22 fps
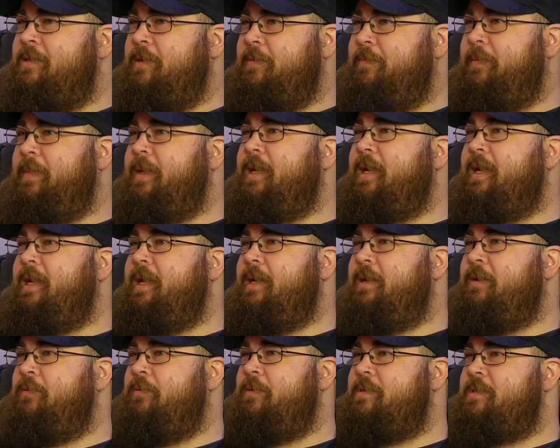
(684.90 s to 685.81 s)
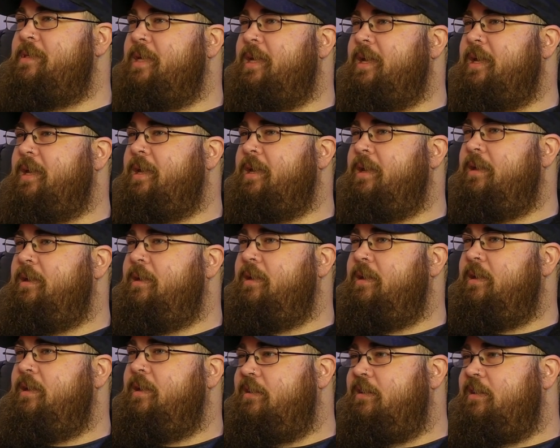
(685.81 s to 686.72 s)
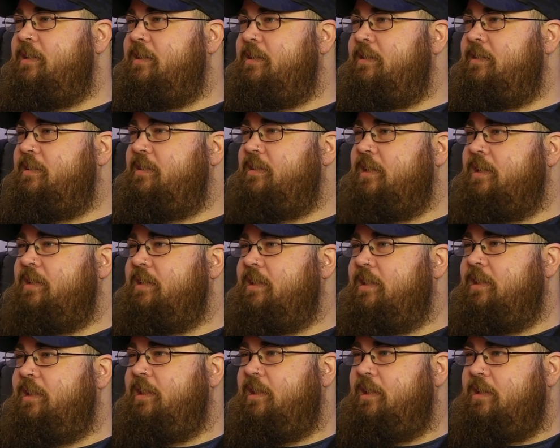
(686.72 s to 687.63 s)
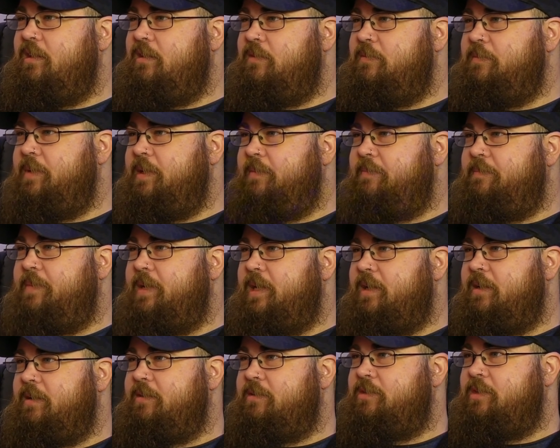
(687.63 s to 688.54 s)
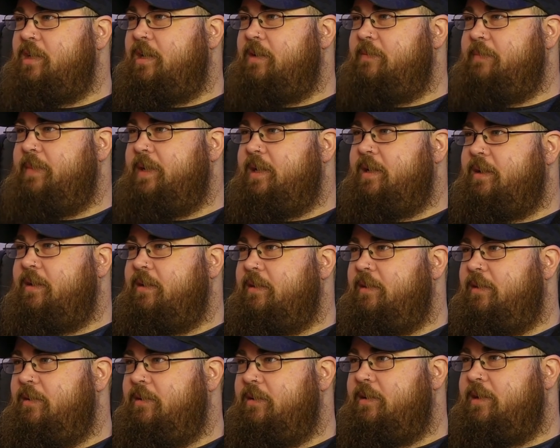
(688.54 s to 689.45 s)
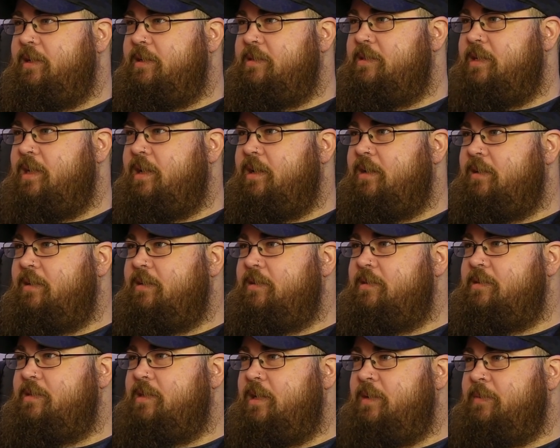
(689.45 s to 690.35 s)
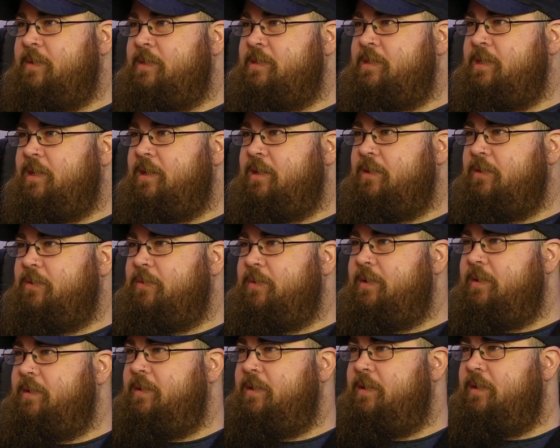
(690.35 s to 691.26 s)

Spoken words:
to me, was like, you could have done a little bit better job making it look exactly the same as the other one.